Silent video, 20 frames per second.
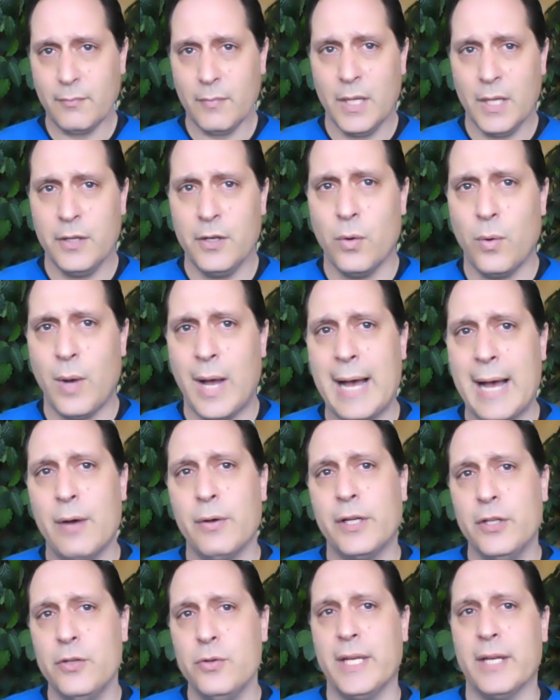You know, how
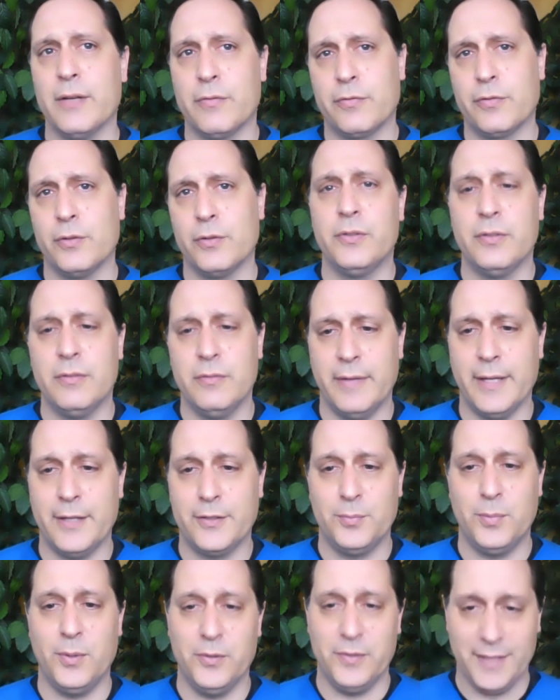can you get fruits and
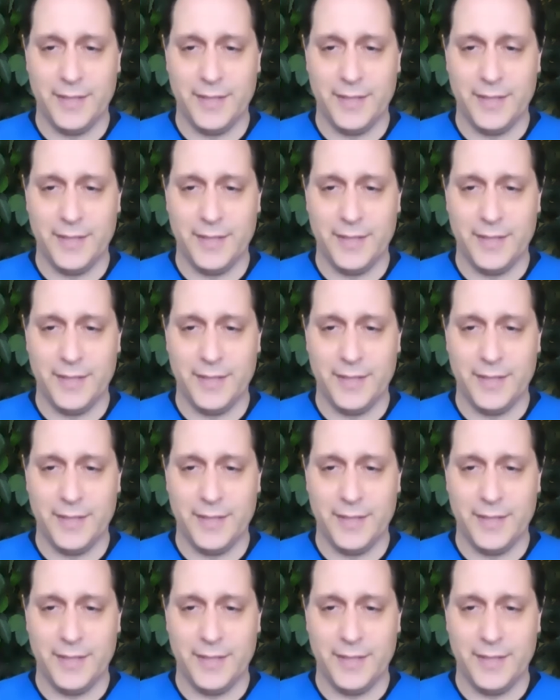vegetables